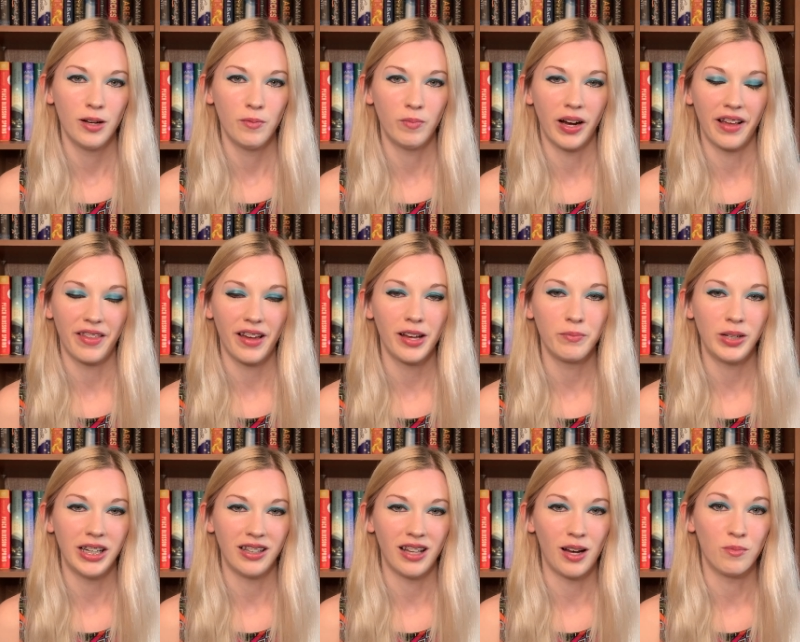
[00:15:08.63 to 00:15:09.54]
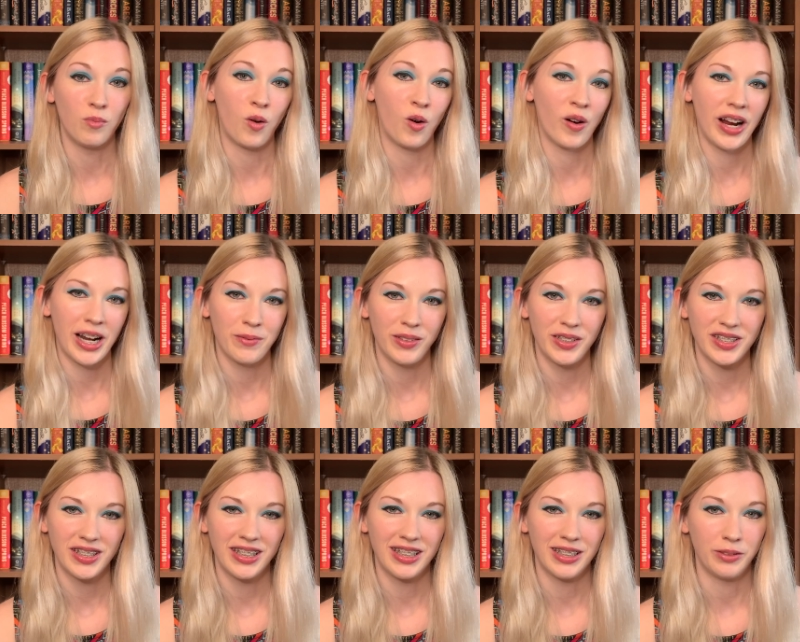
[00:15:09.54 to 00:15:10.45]
but I thought it'd be a lot more
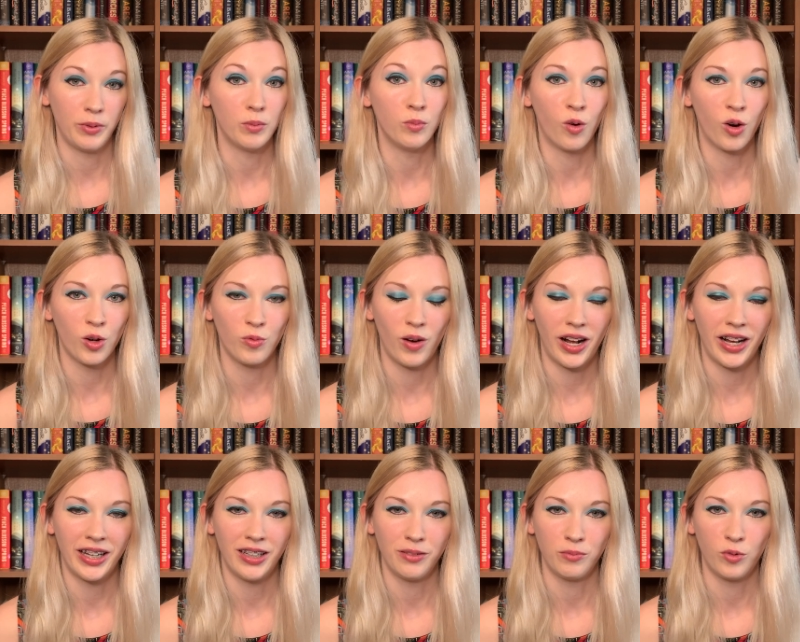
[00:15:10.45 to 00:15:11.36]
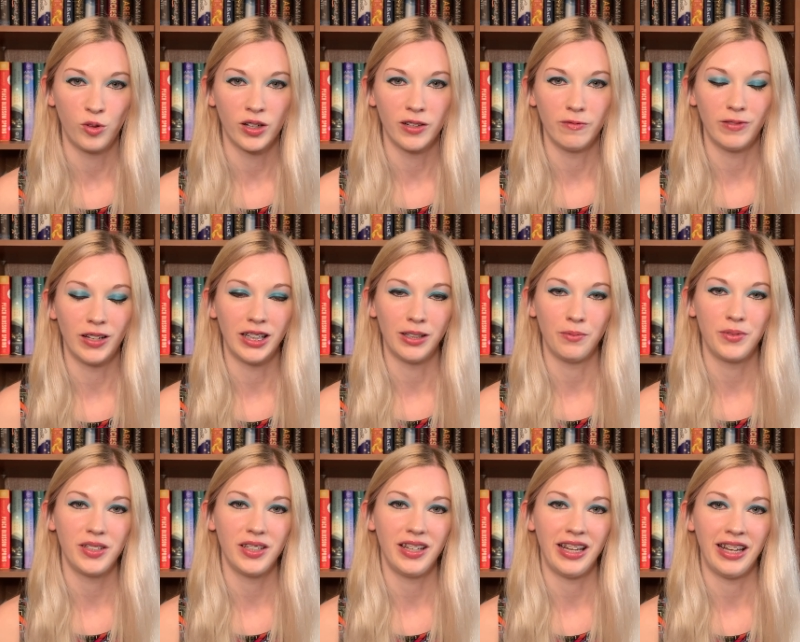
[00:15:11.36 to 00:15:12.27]
animalistic, a little bit more wild, more
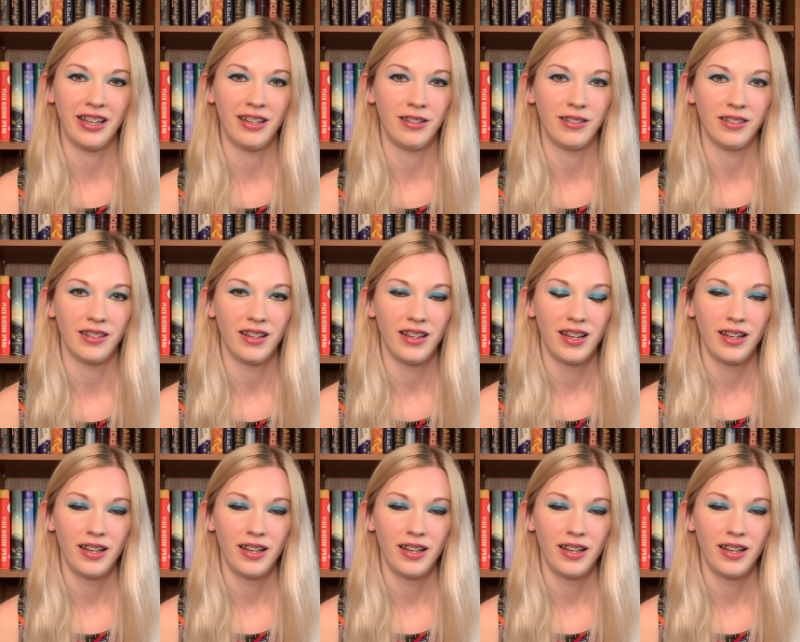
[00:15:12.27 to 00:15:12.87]
enveloped in